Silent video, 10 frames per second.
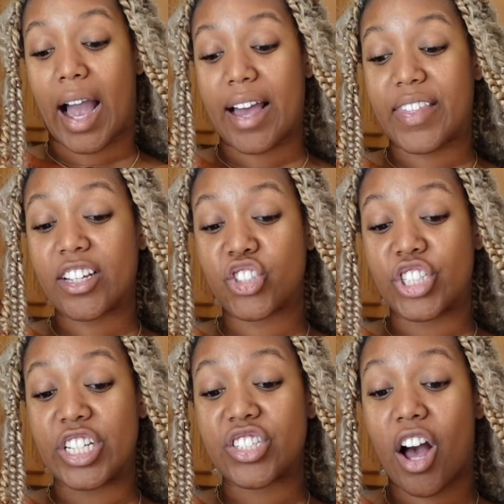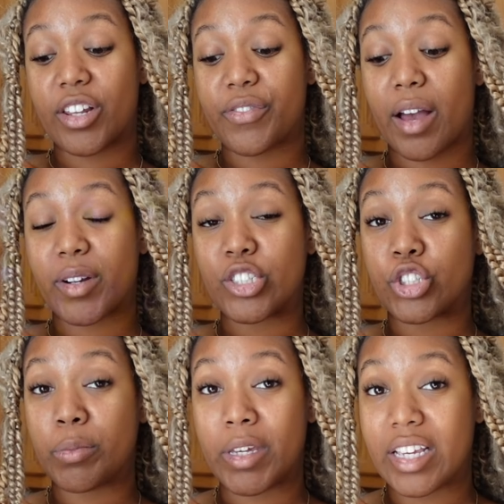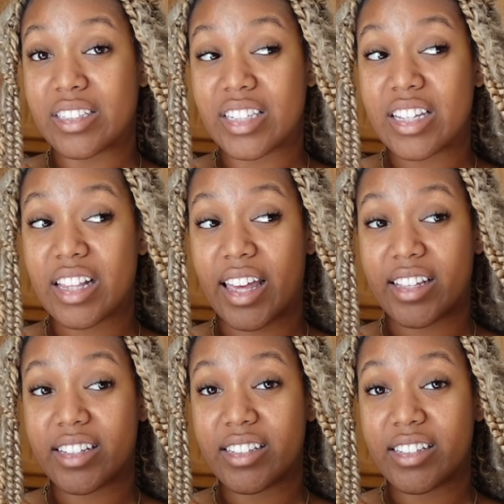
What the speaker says: I think cheese cauliflower should be easy. Like,